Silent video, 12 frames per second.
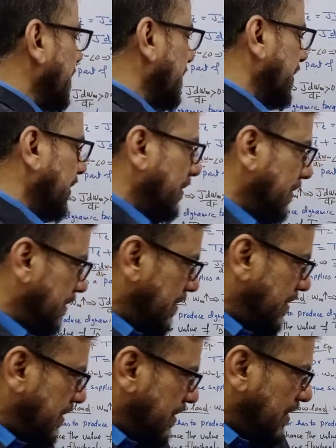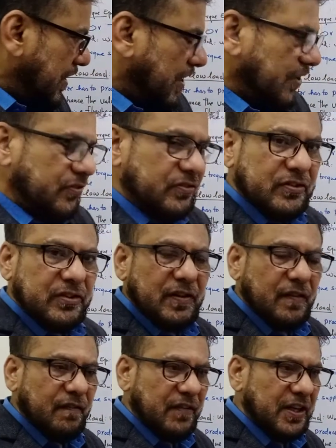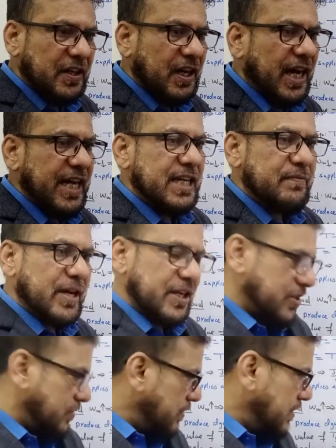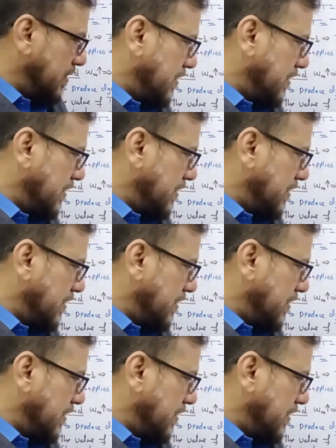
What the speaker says: here is very high in magnitude,